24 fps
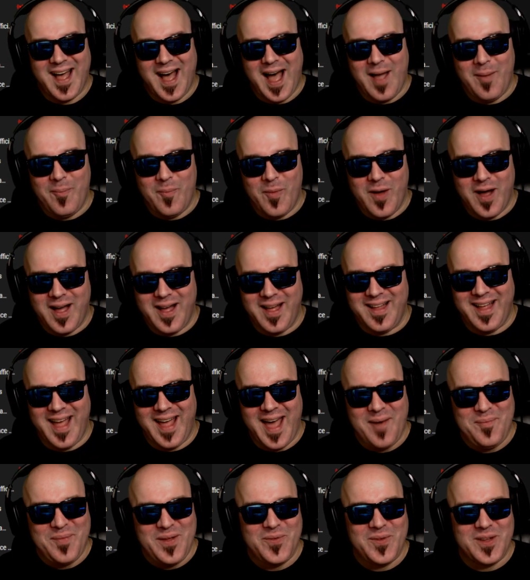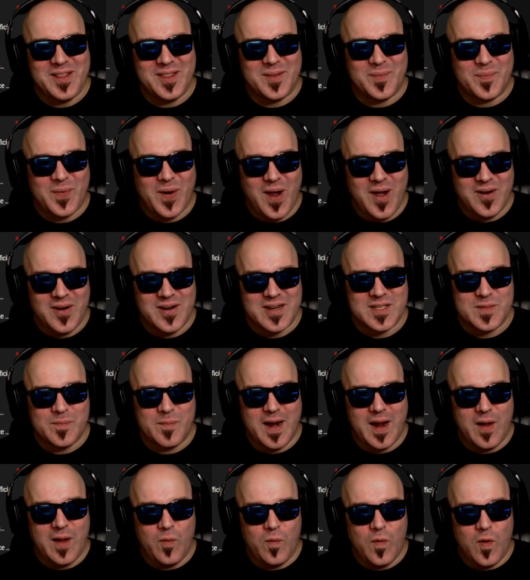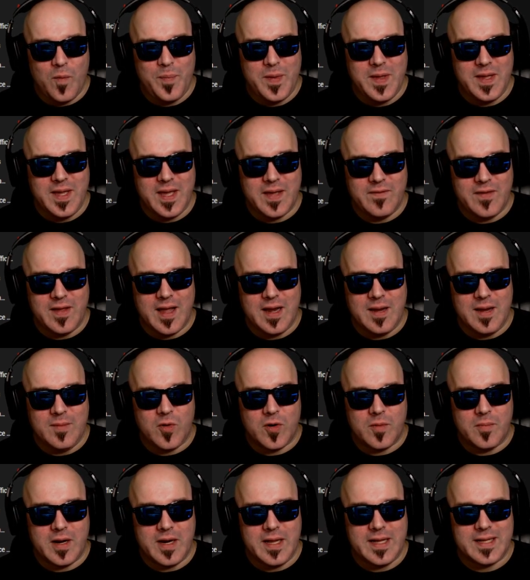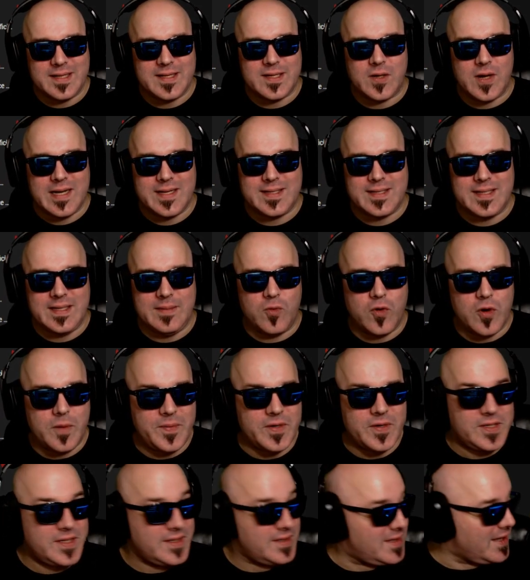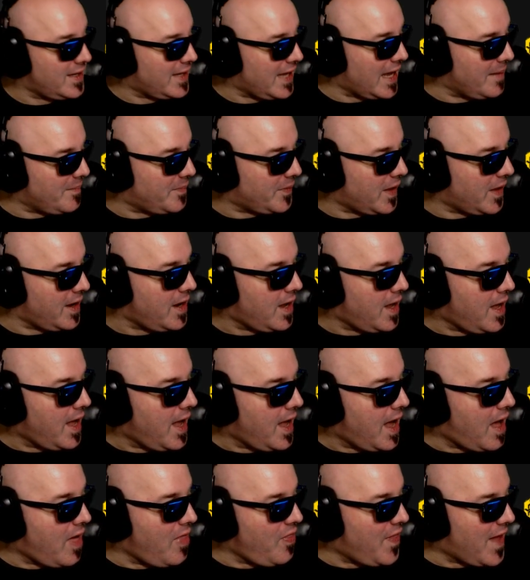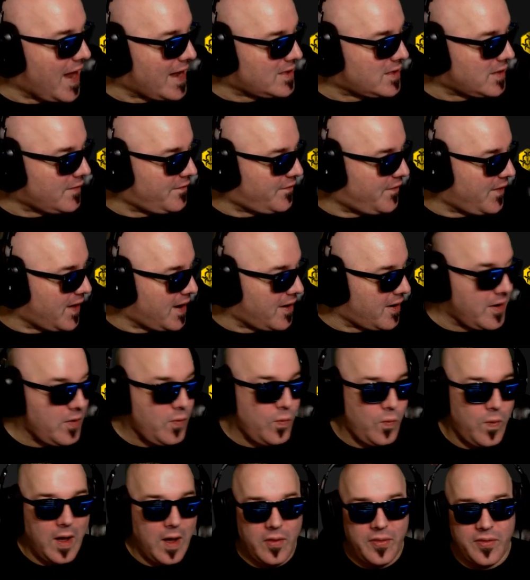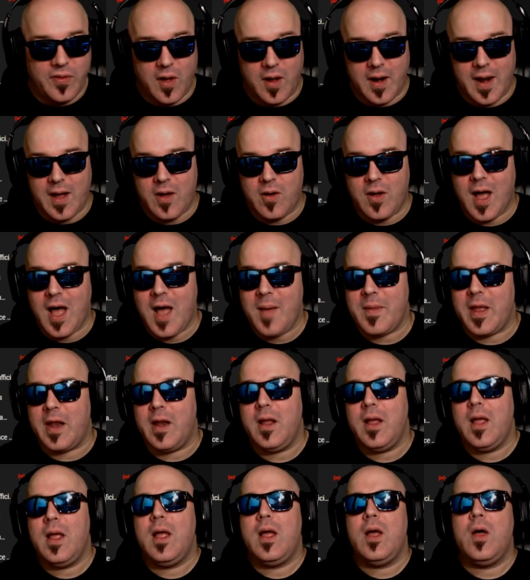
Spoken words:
I'm happy with the progress, but I won't be giving any more money until I see more persistent gameplay, and that's a very well thought out comment.